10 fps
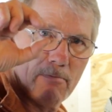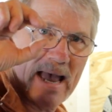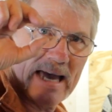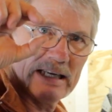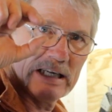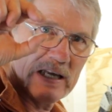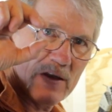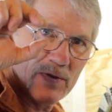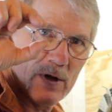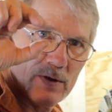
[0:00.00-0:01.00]
matting
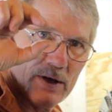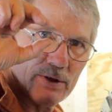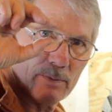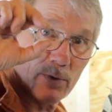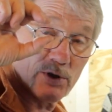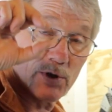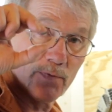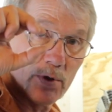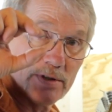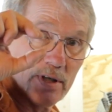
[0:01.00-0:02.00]
in there that the presser
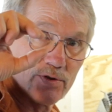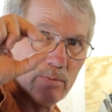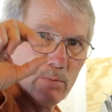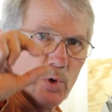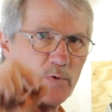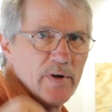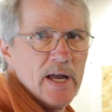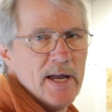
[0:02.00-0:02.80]
foot doesn't move,